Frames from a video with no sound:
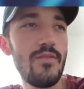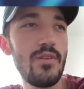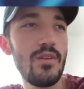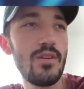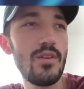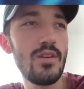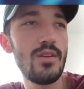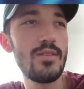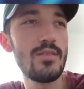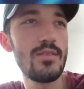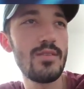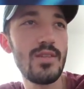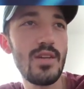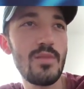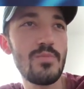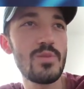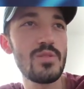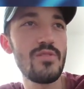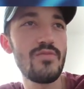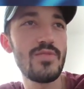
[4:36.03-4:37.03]
in the
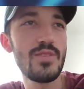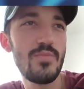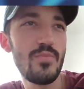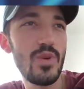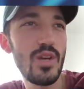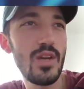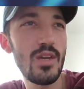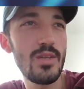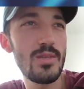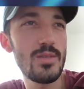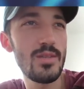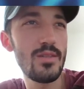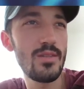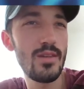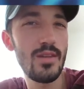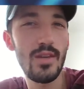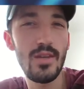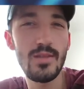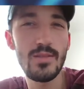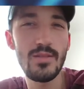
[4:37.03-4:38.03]
depths of space and
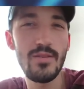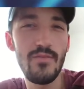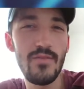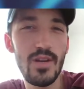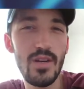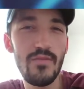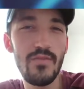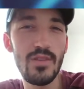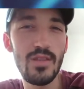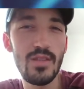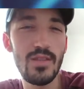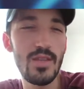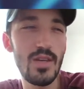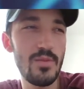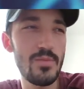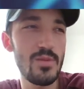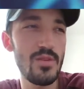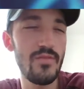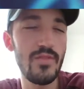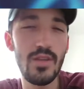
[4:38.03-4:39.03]
they can't survive in the
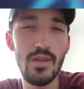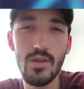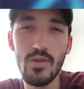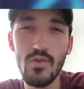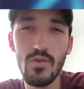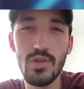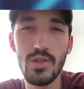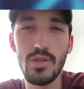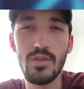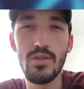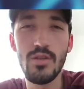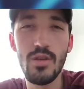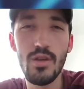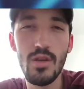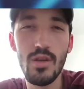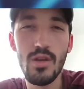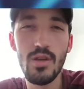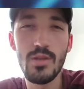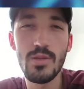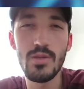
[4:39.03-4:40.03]
depths of the ocean.
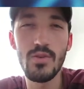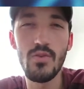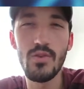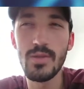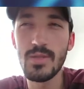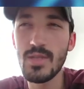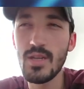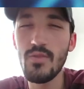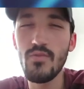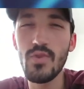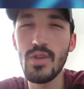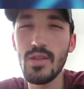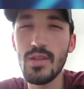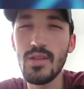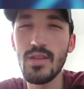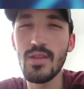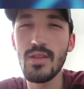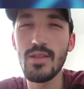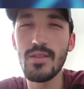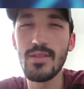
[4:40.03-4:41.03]
So is there
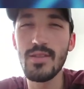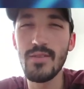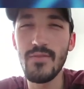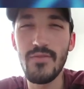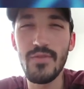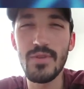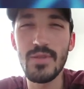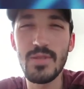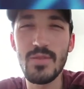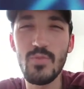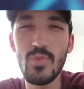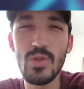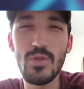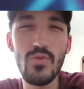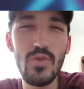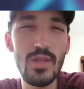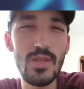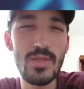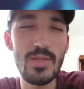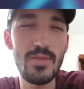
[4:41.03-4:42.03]
really a difference
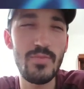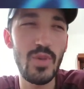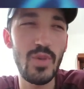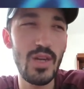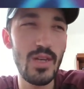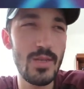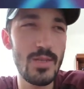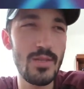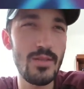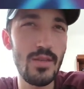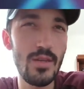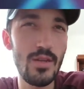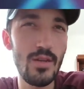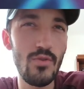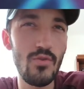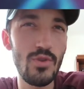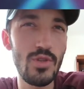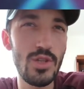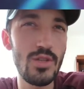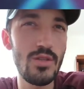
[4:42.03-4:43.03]
between space and the
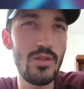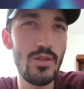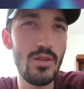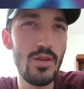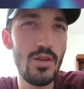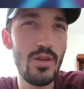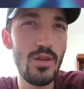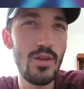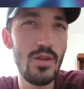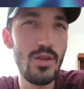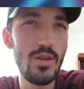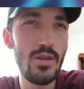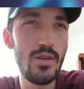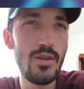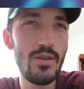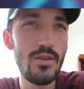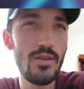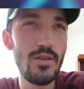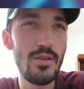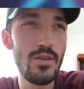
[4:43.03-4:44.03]
ocean?
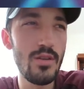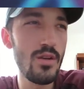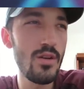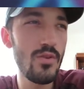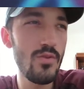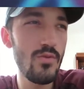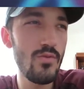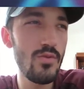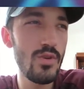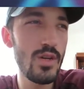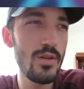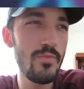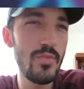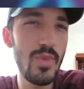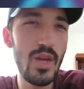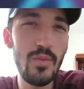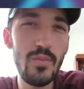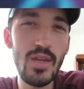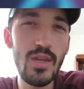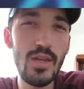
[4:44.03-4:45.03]
You know,
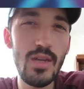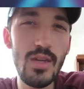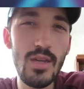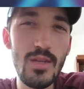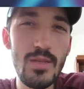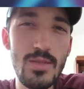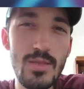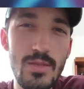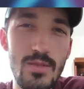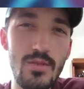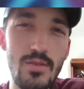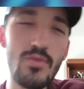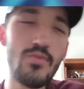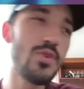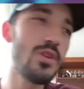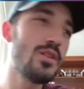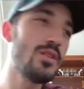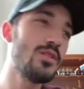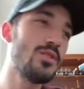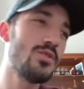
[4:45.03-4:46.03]
maybe he's
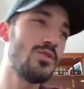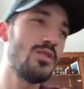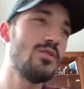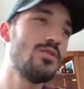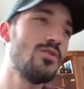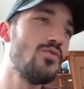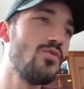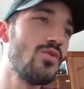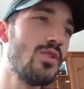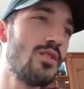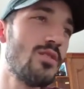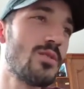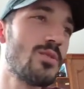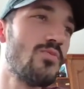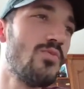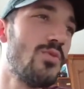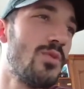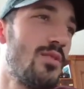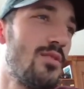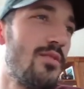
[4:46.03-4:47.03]
really trying to hit
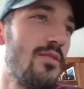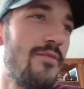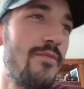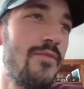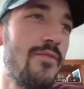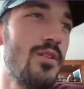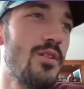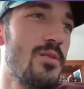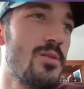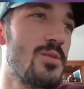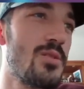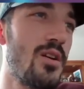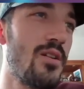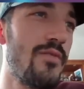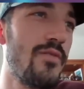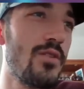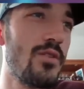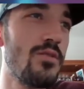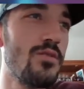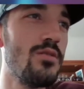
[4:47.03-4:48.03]
us with a
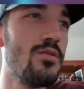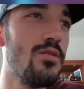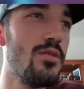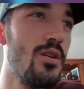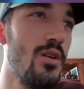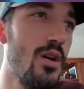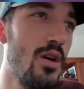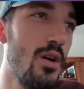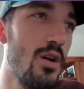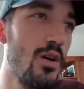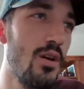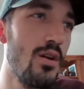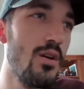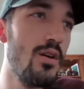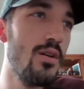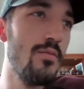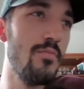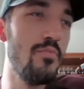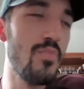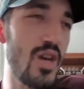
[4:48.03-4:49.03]
philosophical
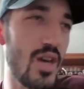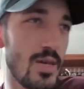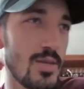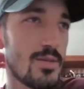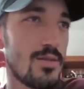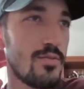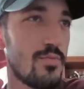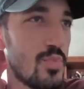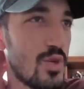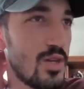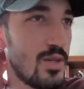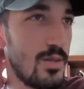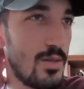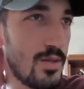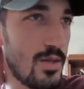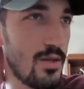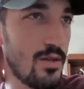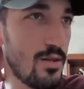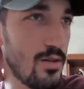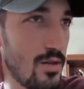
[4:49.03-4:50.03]
masterpiece
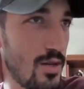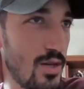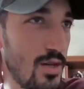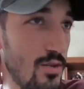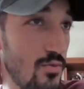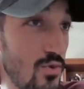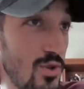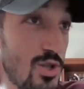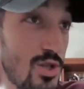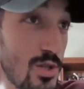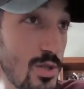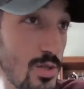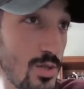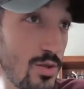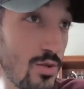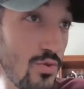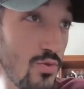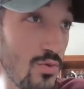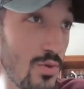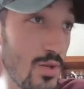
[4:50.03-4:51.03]
here, and we're just
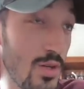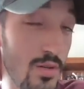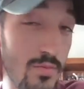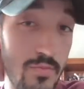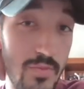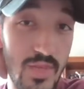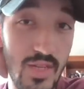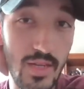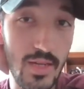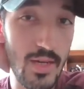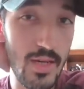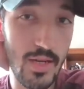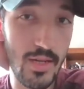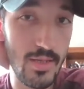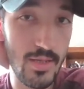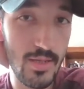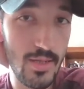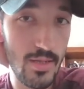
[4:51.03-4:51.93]
too dumb to get it.